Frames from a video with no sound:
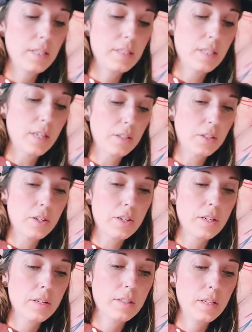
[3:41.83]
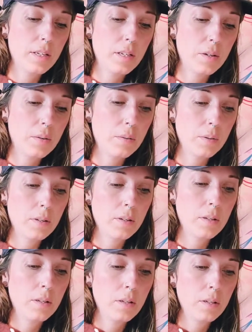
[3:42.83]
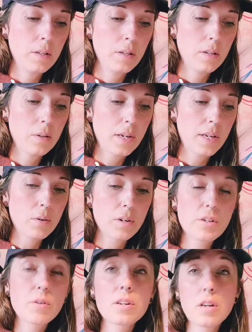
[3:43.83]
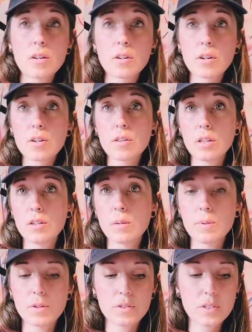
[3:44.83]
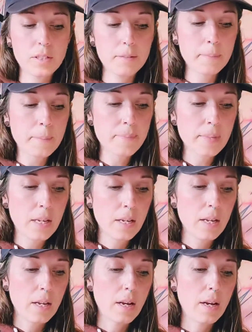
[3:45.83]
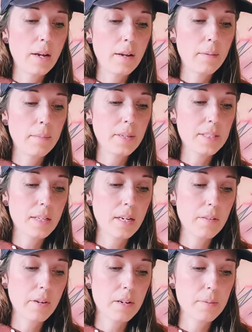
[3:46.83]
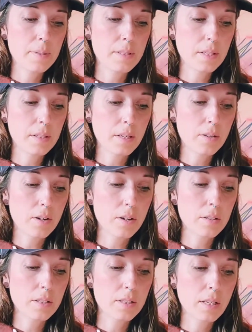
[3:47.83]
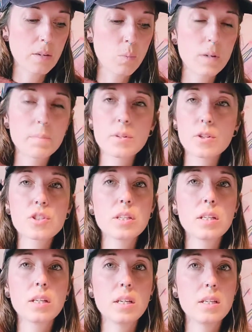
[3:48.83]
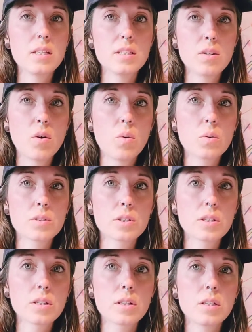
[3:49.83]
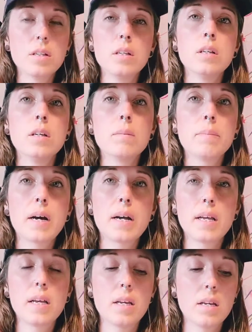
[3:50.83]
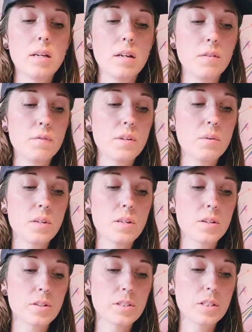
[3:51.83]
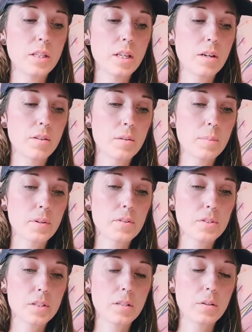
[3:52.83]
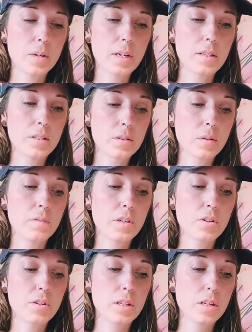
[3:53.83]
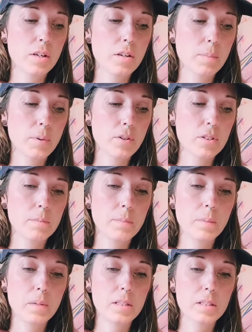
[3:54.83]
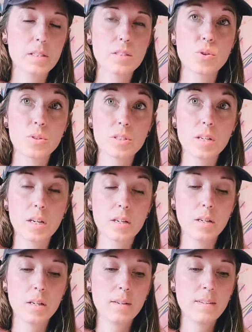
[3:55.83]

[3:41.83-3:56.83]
is younger than you, okay? Or you're younger than your person. That's kind of how I'm seeing that card. It's like one person is older by a few years than the other person, okay? So if you're the younger person, maybe this is your side.